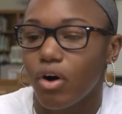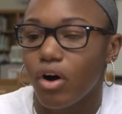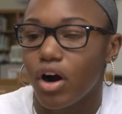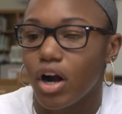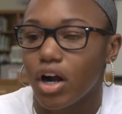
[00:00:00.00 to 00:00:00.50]

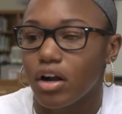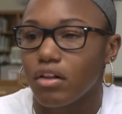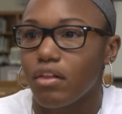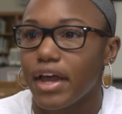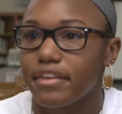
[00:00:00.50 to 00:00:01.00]
are
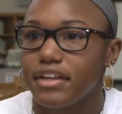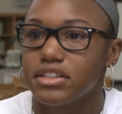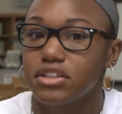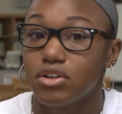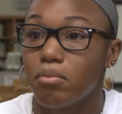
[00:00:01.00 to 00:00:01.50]
like
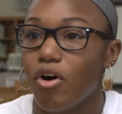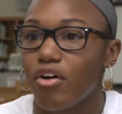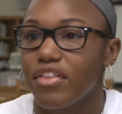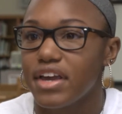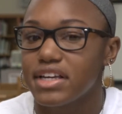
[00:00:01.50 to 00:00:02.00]
these little
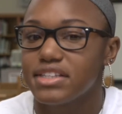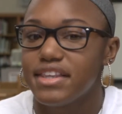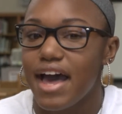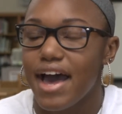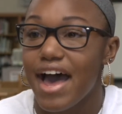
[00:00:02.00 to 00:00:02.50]
ball things
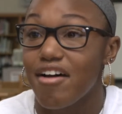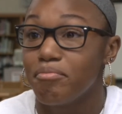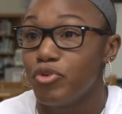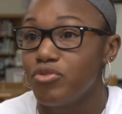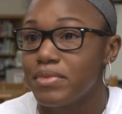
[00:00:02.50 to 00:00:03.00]
that have
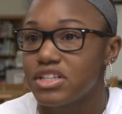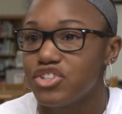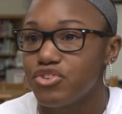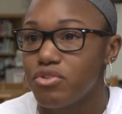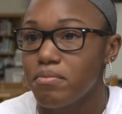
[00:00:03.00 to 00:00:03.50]
movements
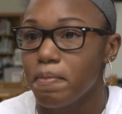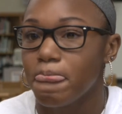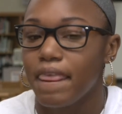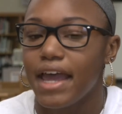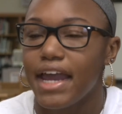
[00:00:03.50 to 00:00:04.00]
to them
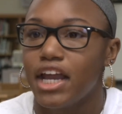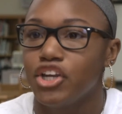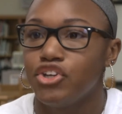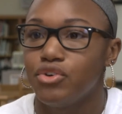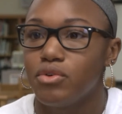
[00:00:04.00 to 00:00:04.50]

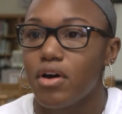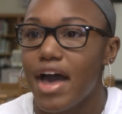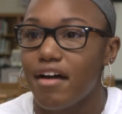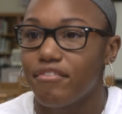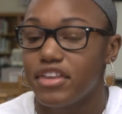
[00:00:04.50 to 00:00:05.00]
and you
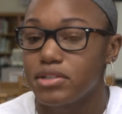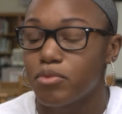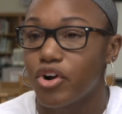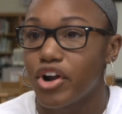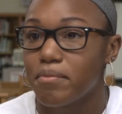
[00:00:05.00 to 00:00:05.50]
have this
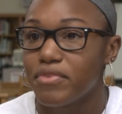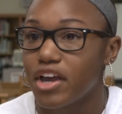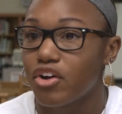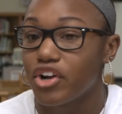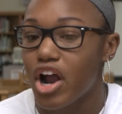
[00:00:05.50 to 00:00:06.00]
program
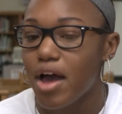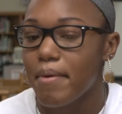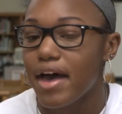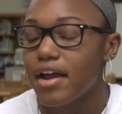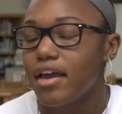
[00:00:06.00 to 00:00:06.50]
thing on your
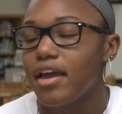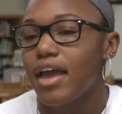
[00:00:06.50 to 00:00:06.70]
iPad